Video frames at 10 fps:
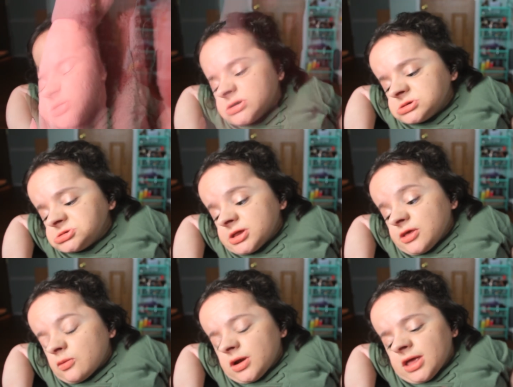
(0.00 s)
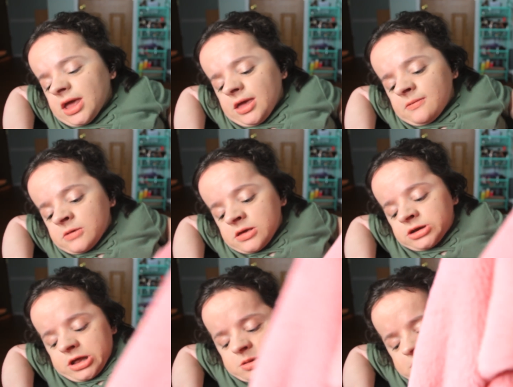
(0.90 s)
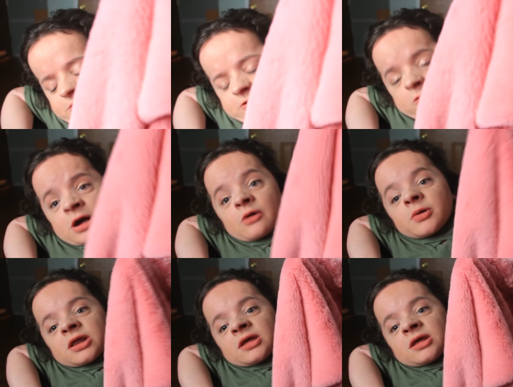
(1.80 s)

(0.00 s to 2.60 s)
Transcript: Originally $28 as well, but